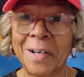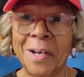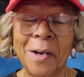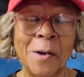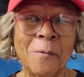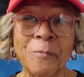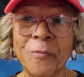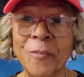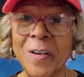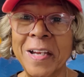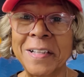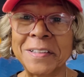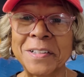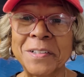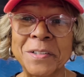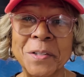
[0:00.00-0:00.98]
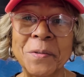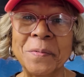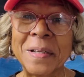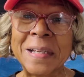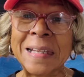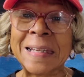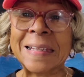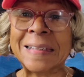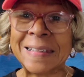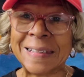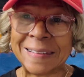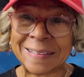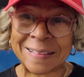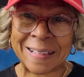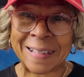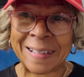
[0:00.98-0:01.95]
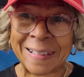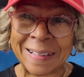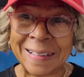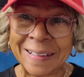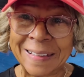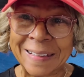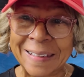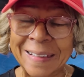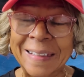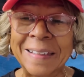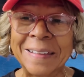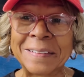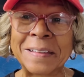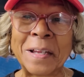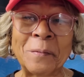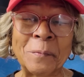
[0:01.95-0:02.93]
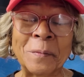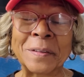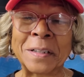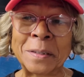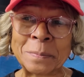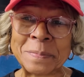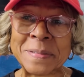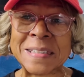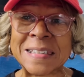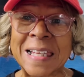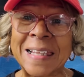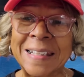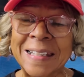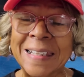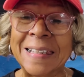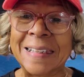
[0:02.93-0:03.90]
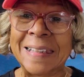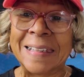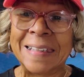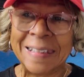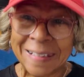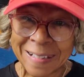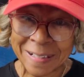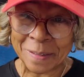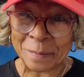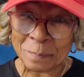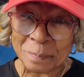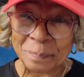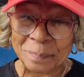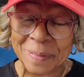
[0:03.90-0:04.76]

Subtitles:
Afraid to do anything that would upset him.